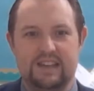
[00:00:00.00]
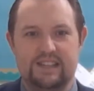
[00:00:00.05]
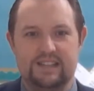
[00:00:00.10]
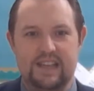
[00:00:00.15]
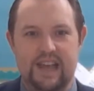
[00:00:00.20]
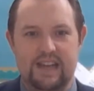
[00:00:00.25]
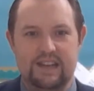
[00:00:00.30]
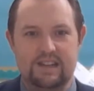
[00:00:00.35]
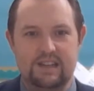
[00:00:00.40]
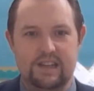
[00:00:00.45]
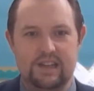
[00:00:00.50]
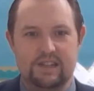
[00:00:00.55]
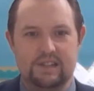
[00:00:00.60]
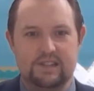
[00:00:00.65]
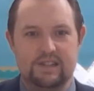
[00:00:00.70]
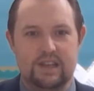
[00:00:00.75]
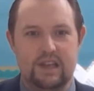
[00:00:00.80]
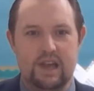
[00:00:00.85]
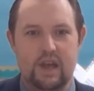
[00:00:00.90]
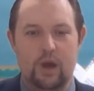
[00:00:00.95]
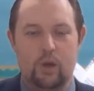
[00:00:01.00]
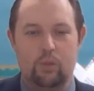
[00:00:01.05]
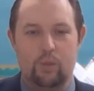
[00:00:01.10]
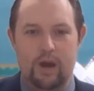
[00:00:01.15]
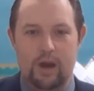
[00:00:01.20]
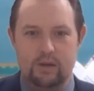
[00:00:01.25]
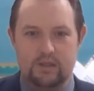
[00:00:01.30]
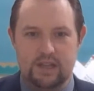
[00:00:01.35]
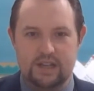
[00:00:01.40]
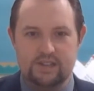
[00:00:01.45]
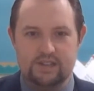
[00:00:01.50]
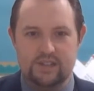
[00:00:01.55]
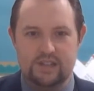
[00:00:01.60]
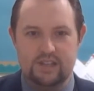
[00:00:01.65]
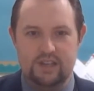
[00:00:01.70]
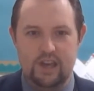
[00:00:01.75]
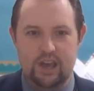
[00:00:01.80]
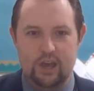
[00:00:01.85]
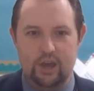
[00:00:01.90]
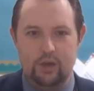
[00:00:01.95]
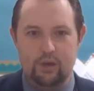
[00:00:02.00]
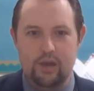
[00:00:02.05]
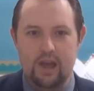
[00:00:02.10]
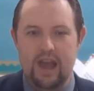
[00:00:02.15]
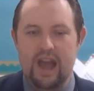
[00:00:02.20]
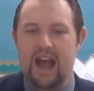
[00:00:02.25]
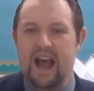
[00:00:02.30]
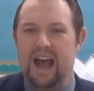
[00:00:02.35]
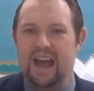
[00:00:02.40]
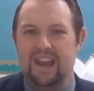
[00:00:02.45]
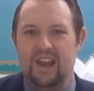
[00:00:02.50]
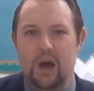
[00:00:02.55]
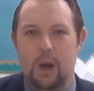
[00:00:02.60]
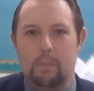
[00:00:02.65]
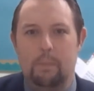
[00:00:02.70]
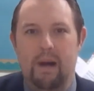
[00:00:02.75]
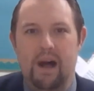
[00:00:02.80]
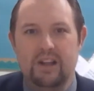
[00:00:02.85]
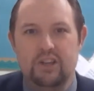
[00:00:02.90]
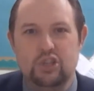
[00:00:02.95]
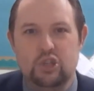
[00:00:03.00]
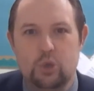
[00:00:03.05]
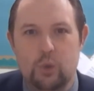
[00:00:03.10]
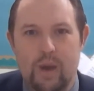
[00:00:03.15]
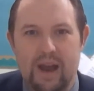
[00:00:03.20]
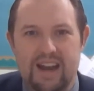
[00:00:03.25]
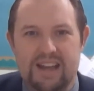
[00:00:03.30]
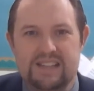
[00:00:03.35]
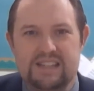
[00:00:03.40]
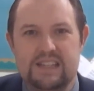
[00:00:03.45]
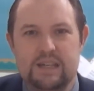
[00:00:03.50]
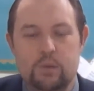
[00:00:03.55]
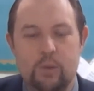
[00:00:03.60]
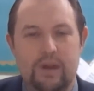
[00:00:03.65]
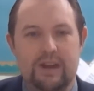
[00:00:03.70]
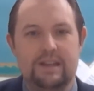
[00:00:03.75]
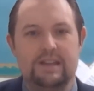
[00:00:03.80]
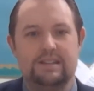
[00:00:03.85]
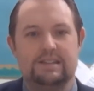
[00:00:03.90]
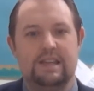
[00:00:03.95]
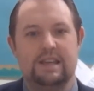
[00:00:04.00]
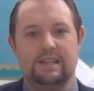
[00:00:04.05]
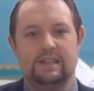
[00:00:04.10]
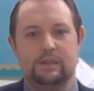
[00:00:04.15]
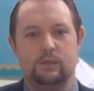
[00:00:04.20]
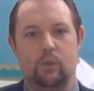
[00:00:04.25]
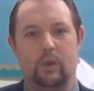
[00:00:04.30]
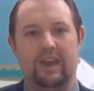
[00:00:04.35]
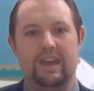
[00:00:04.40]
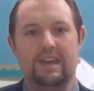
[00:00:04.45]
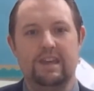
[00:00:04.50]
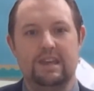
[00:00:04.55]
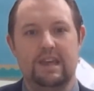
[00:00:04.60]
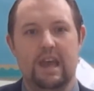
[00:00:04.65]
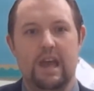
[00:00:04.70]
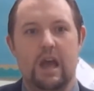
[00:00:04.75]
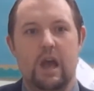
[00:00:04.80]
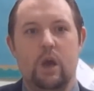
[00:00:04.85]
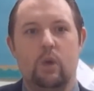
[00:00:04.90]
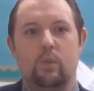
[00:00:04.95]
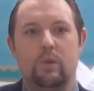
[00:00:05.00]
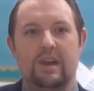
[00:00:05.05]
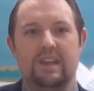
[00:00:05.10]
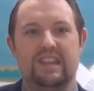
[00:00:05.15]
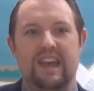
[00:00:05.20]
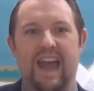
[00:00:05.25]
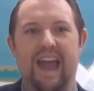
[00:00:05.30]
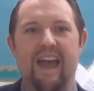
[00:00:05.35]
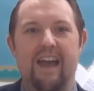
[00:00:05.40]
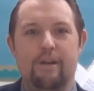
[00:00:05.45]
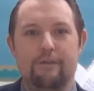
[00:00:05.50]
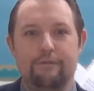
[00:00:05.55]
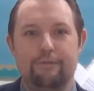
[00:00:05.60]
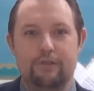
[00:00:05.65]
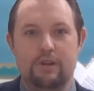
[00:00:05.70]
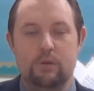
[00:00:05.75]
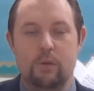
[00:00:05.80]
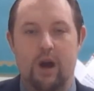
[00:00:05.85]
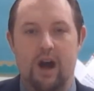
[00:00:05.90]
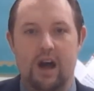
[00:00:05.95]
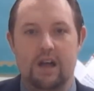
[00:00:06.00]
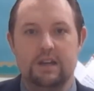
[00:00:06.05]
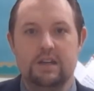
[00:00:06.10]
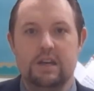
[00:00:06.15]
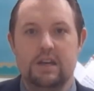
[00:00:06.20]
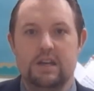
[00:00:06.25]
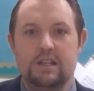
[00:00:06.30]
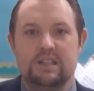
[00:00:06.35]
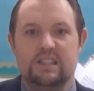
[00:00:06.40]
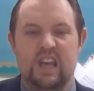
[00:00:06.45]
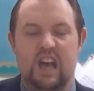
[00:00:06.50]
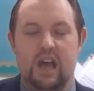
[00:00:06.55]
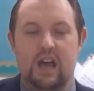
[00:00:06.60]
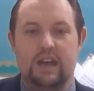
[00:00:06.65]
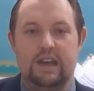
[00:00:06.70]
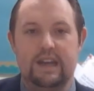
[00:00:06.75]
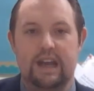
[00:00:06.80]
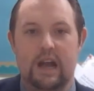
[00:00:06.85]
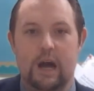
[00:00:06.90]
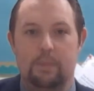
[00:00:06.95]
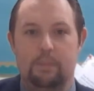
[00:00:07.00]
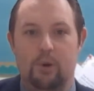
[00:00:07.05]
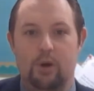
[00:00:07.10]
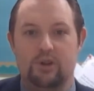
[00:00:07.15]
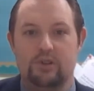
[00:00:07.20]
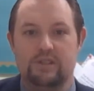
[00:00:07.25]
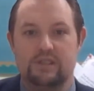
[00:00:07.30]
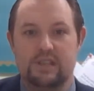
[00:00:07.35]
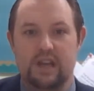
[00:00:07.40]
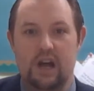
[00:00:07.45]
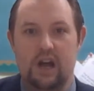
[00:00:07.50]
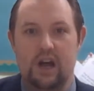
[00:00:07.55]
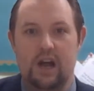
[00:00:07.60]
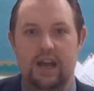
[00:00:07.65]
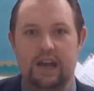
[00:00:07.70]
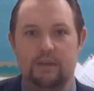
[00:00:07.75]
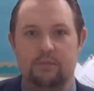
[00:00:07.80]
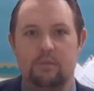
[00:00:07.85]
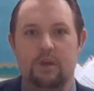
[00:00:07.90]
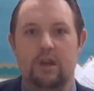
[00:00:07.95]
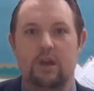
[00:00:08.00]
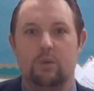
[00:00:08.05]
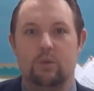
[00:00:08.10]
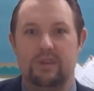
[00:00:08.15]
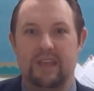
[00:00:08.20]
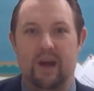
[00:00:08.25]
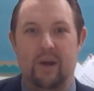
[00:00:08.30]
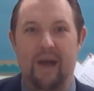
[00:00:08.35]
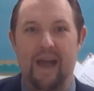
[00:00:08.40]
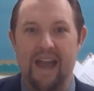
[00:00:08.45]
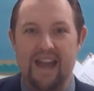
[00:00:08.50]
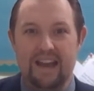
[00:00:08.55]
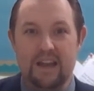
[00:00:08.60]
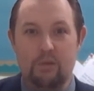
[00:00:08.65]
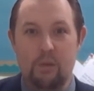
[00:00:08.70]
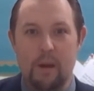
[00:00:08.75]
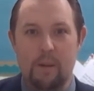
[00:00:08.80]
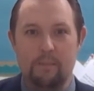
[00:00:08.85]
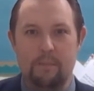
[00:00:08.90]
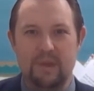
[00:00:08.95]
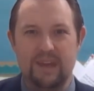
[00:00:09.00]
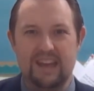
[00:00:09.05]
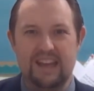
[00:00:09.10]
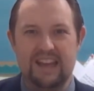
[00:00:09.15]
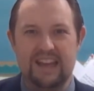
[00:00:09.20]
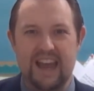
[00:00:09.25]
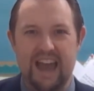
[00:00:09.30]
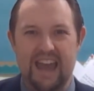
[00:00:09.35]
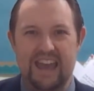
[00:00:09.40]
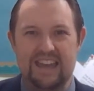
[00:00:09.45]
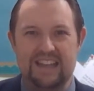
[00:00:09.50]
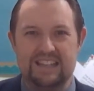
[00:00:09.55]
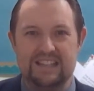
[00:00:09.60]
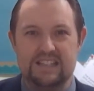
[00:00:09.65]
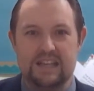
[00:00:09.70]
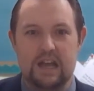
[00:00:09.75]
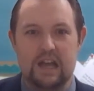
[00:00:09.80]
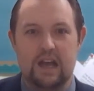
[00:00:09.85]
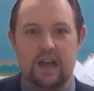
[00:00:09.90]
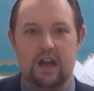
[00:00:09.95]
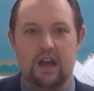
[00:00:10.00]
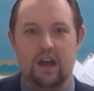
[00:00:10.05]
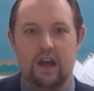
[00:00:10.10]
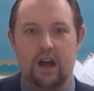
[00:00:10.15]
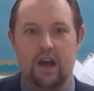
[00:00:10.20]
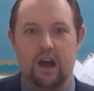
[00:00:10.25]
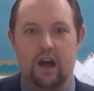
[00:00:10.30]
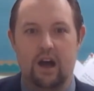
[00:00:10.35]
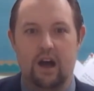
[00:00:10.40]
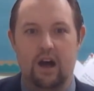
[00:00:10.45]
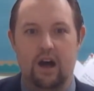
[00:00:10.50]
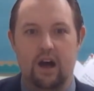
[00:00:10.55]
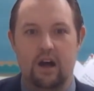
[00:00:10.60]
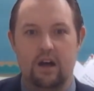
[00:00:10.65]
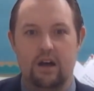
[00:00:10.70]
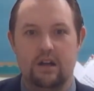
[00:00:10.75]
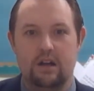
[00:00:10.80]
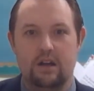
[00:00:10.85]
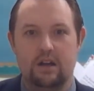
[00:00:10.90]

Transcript: attendance. Well done to you. And our punctuality winners this week, with everyone turning up on time without anyone being late, are